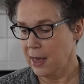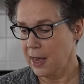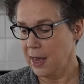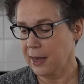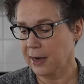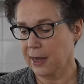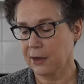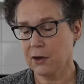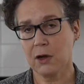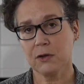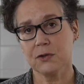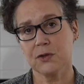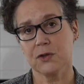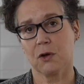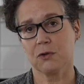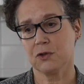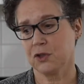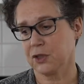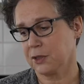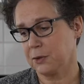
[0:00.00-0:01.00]
And I
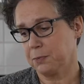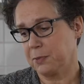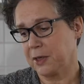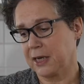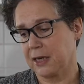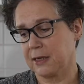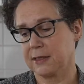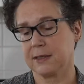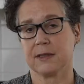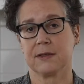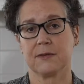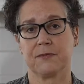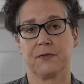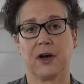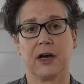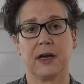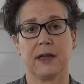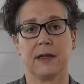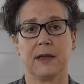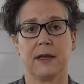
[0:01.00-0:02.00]
also, just because it's
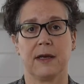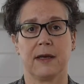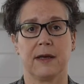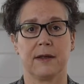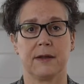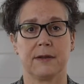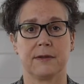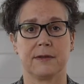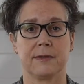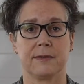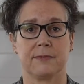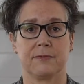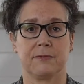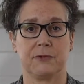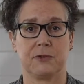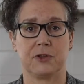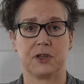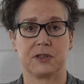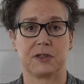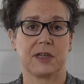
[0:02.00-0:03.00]
fun, and
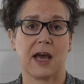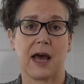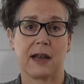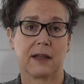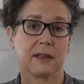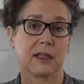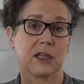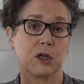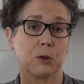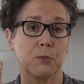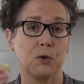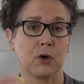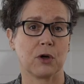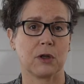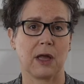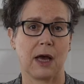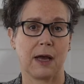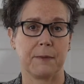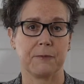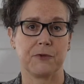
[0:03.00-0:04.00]
just add a little more
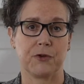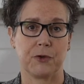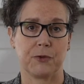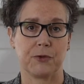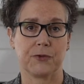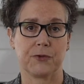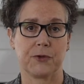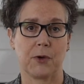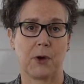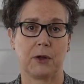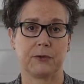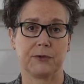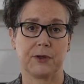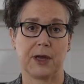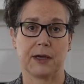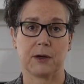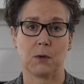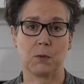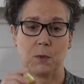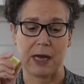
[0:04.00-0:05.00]
lime juice. So I'll
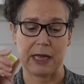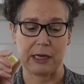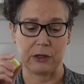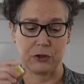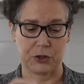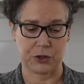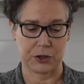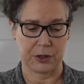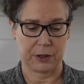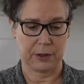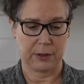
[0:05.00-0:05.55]
take a wedge,